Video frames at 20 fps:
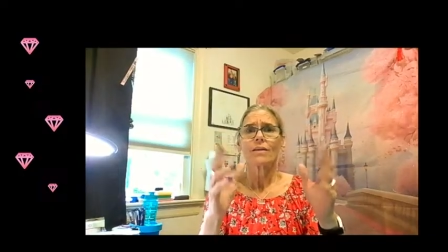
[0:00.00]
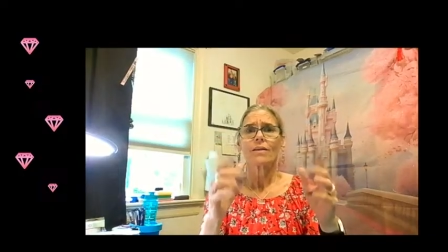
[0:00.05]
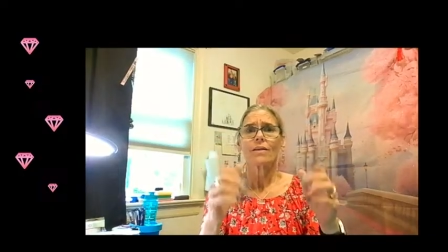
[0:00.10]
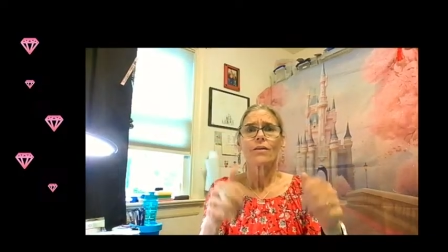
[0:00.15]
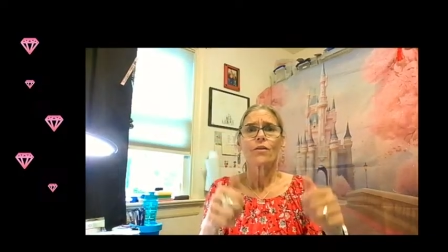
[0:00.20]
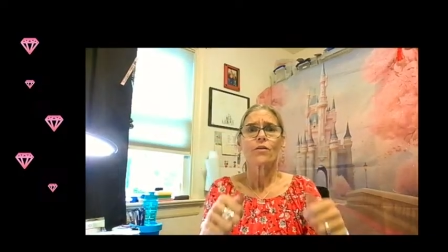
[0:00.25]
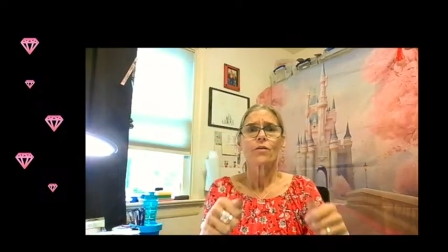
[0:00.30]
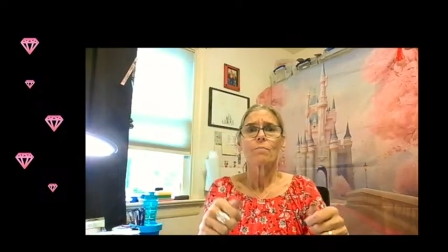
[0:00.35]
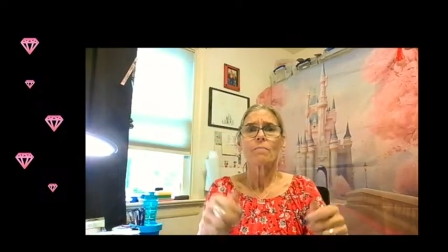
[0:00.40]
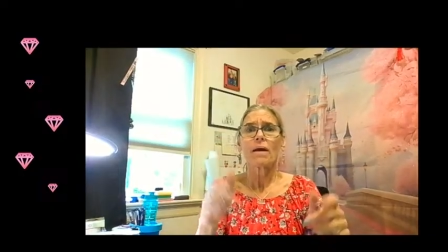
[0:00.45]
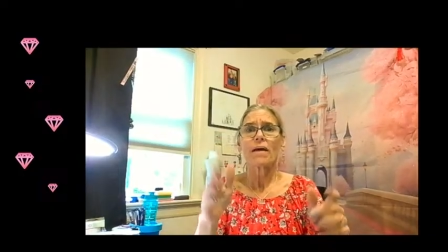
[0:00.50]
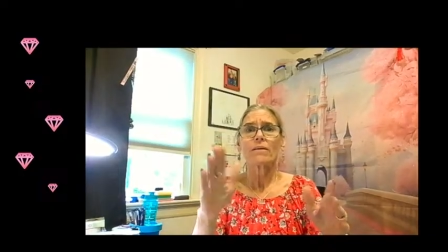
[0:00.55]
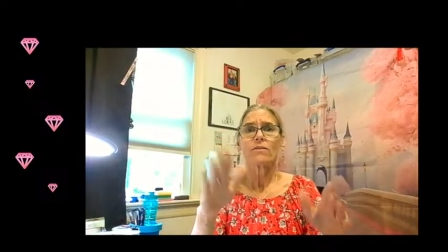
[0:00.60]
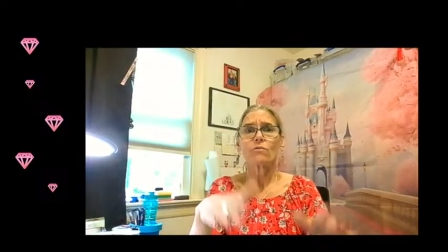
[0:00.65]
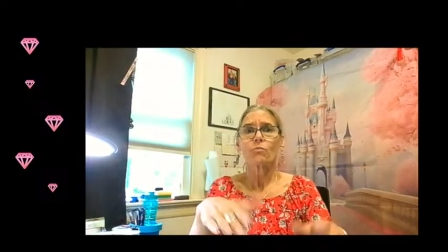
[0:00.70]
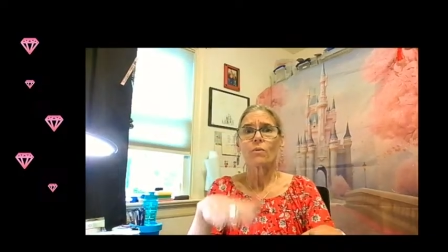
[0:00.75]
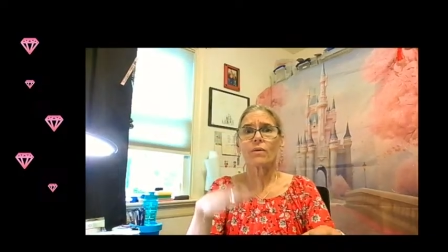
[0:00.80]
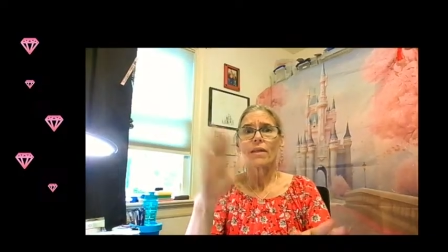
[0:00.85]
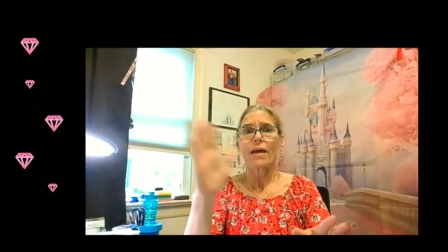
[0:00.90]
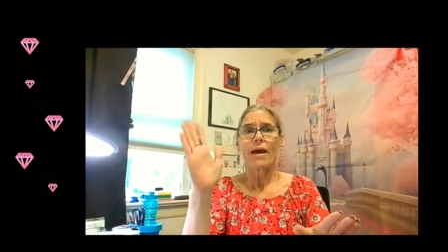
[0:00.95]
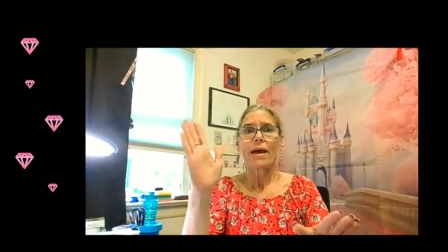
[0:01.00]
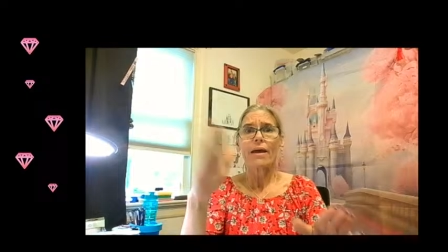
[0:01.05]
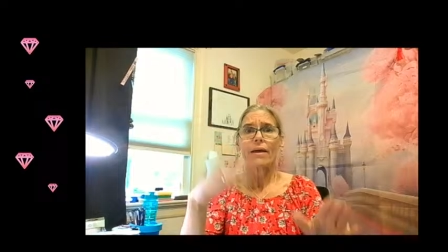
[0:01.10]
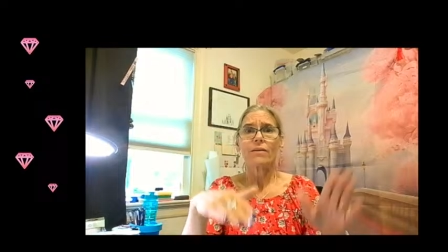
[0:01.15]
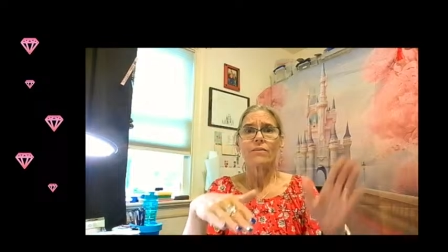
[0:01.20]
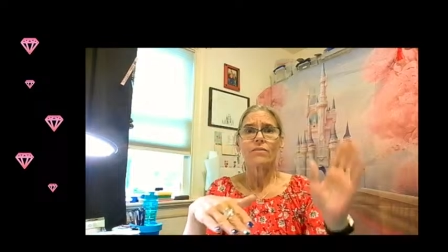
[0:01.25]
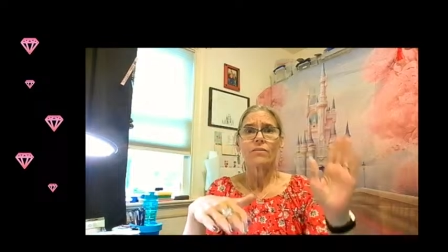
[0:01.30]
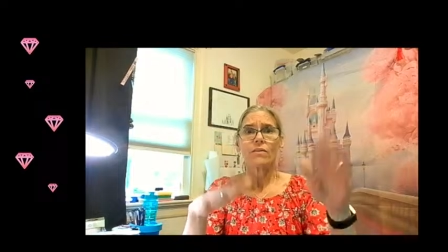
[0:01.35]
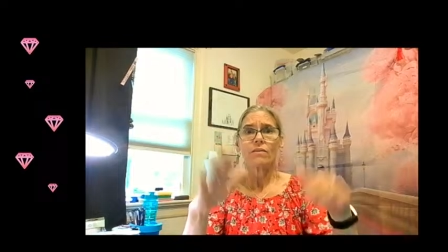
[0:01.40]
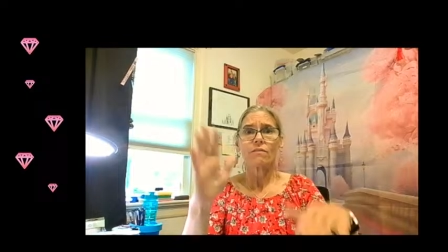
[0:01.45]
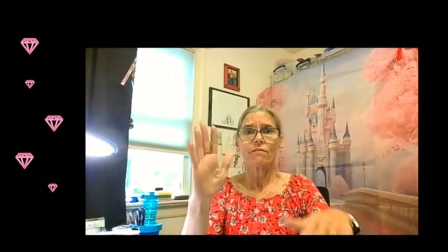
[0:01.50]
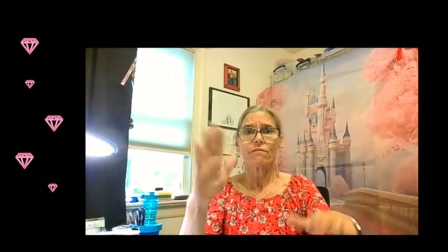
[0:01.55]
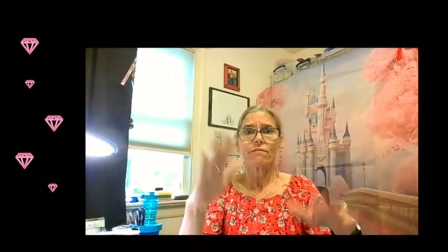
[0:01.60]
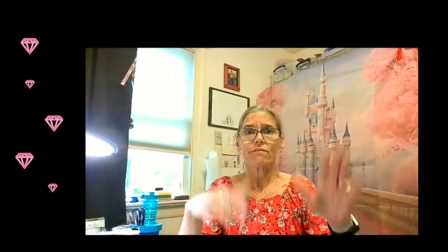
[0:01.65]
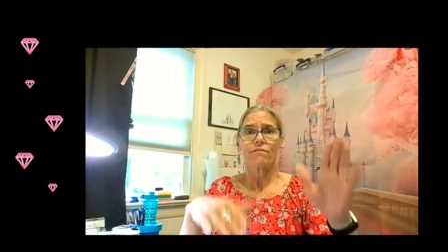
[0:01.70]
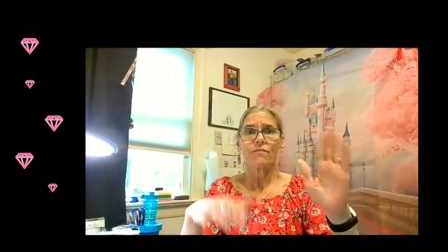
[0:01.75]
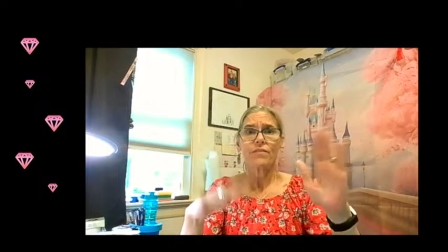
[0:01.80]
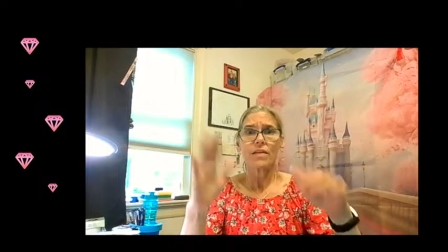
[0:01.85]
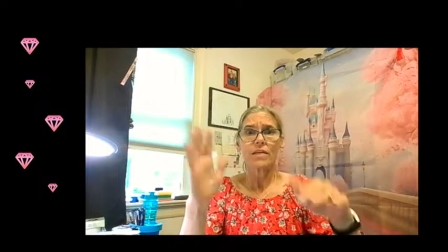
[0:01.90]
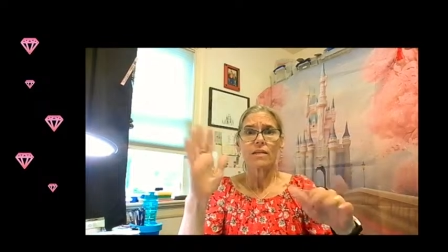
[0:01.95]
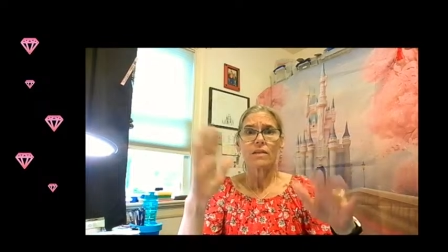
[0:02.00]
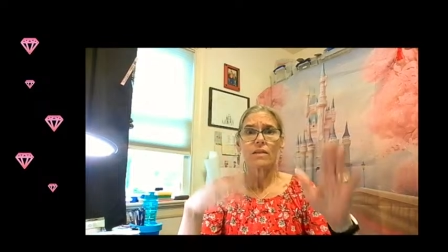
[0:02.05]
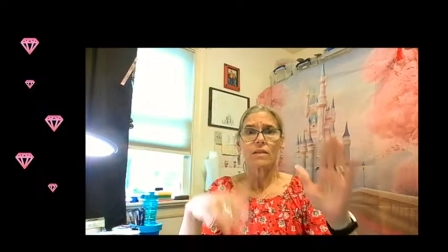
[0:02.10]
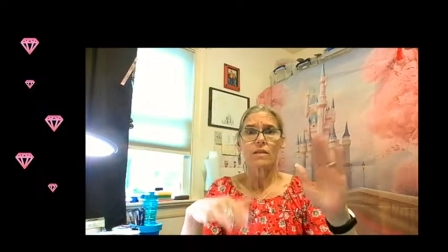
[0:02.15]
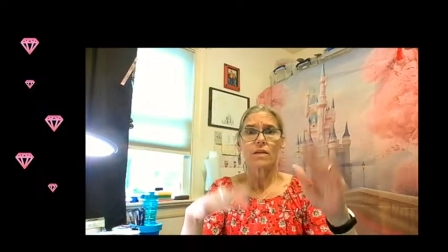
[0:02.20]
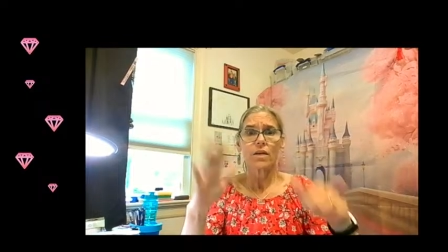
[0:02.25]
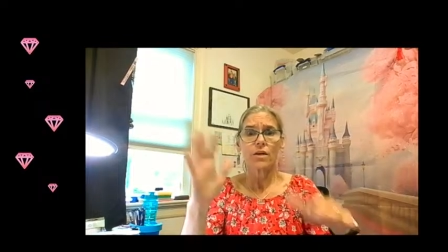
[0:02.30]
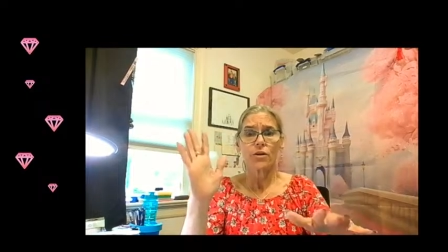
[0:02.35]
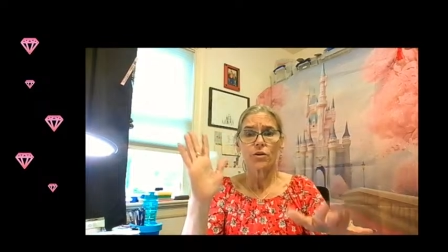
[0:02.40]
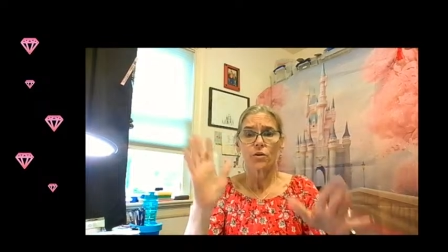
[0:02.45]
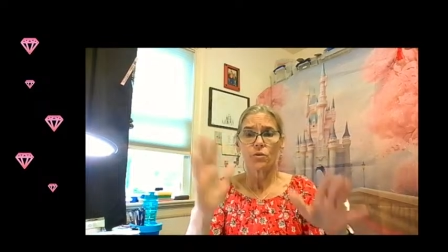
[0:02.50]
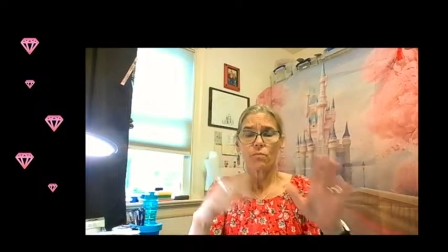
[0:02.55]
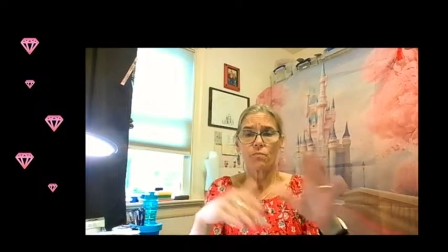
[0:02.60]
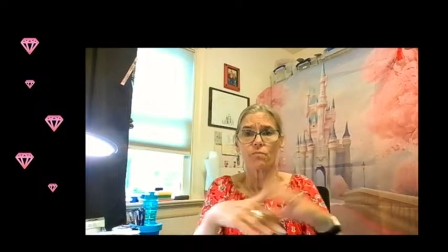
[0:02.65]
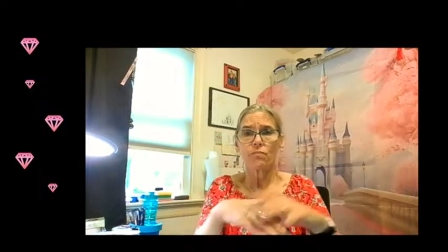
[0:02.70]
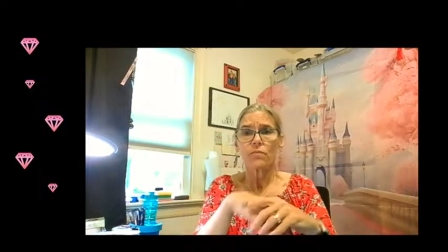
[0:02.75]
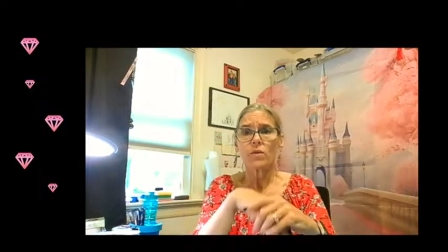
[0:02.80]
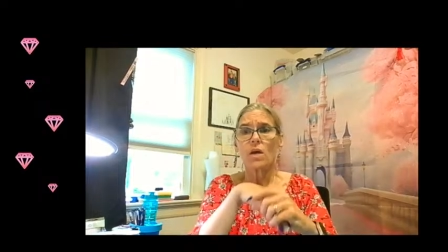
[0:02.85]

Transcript: The beds where the heads and the feet go.